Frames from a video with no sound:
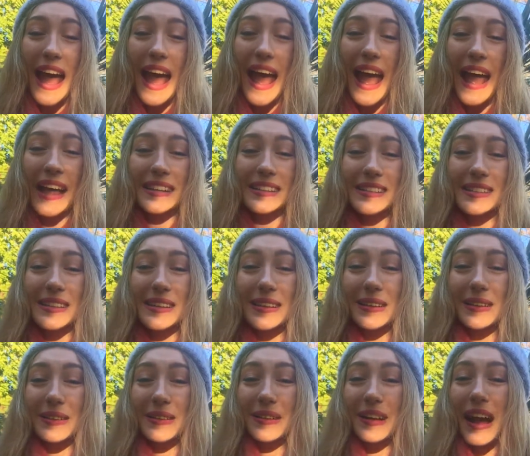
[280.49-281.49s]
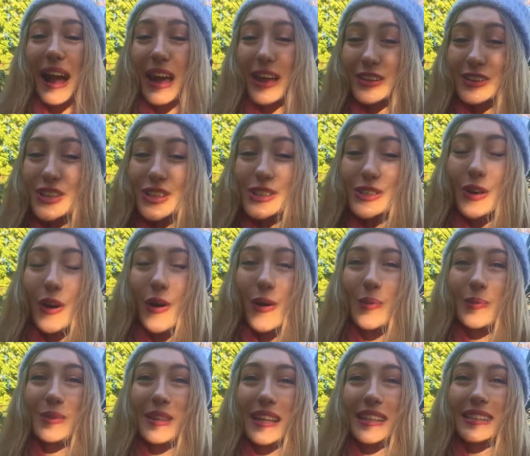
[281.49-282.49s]
And I just
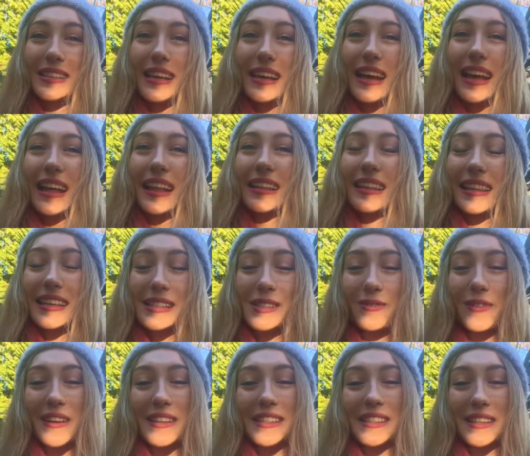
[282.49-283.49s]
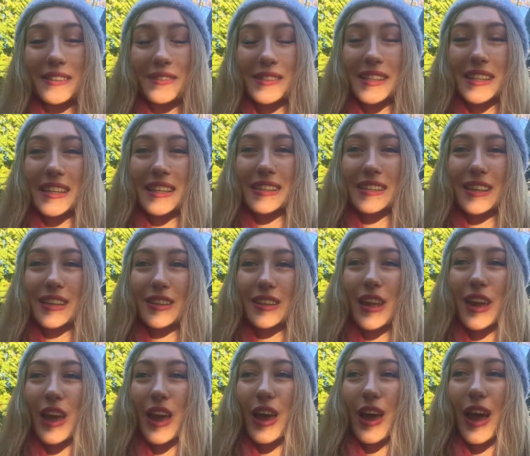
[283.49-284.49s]
hope that this festive season,
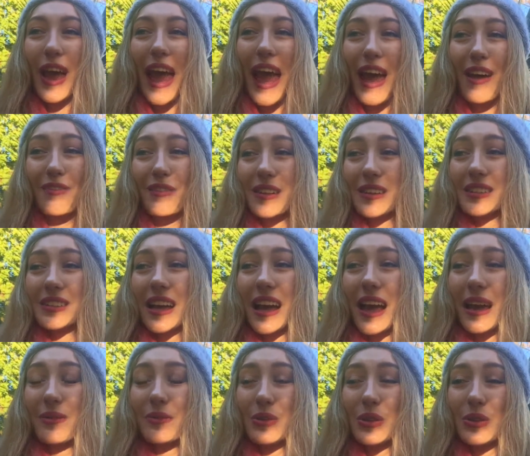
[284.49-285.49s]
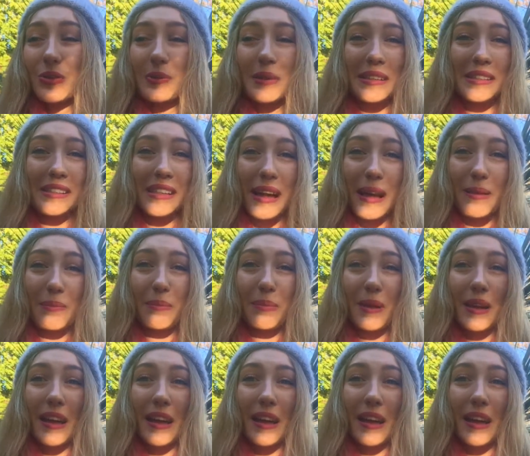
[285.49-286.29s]
every time you mess up,